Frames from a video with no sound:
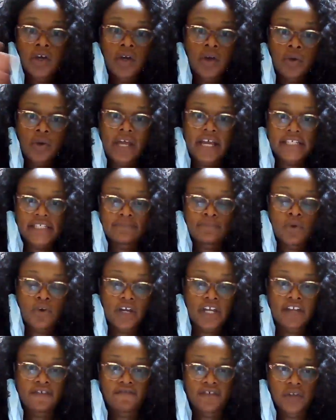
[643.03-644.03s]
Who has
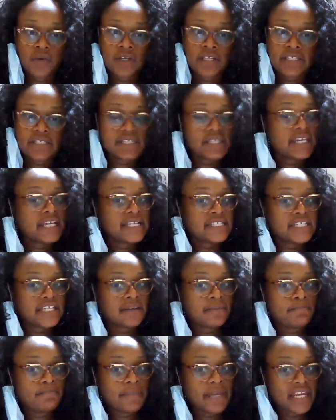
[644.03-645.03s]
more influence? Is
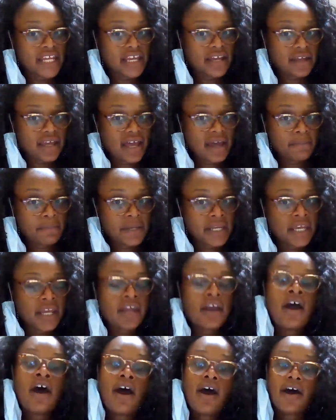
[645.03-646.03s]
it a media
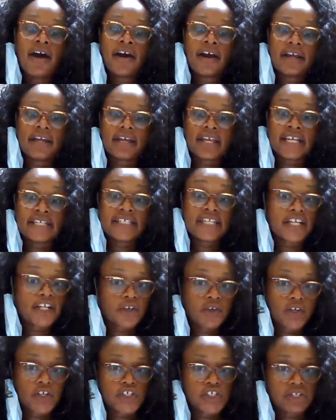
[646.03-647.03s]
company or is it
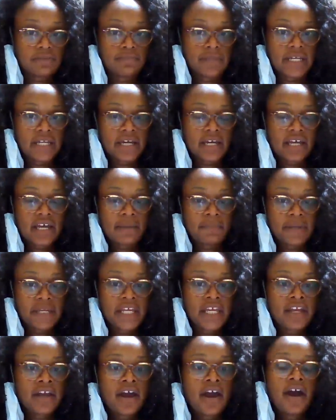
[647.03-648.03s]
a Christian media
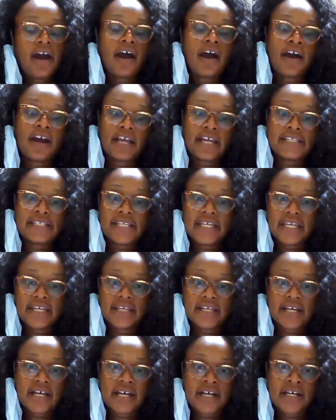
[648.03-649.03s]
company or is it a
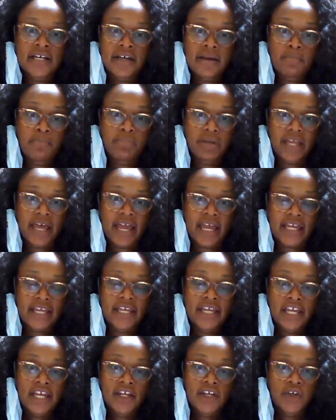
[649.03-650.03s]
young black
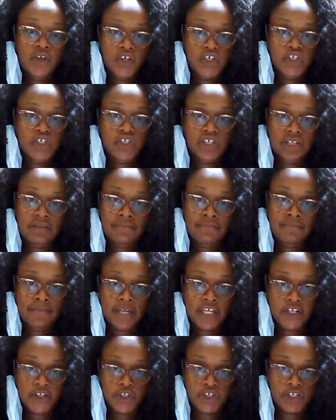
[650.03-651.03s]
Christian
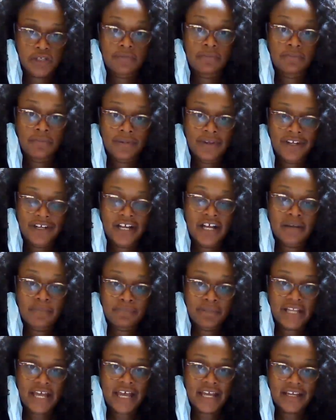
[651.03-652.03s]
minister, young
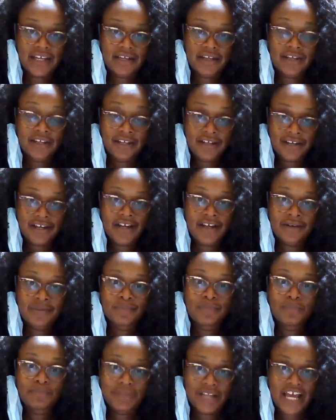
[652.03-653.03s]
black,
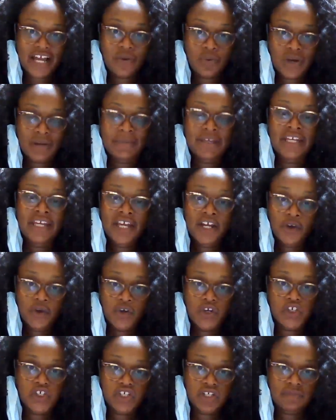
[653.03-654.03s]
young black woman
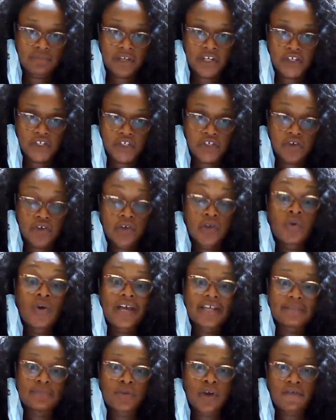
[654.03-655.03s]
Christian minister. Who
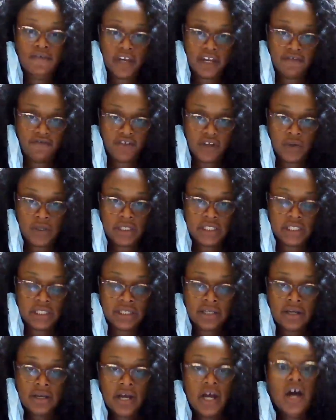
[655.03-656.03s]
has more of an
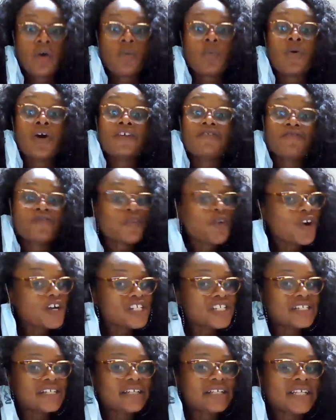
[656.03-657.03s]
influence? Well,
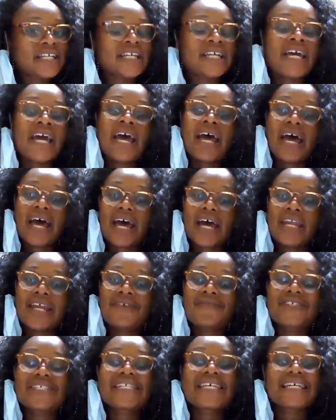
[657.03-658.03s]
unfortunately, out
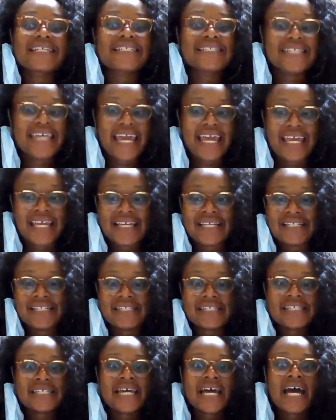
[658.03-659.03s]
of
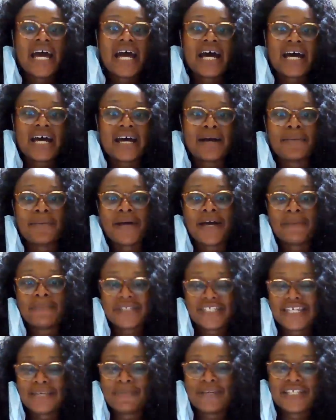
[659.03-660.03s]
today's, uh,
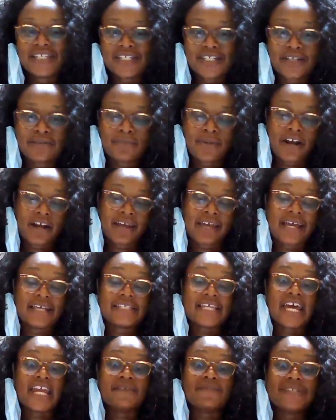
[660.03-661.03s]
I'm Tim is the
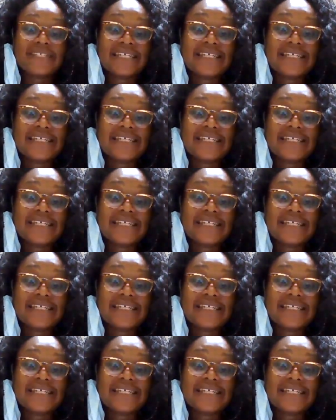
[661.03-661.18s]
broadcast. Out of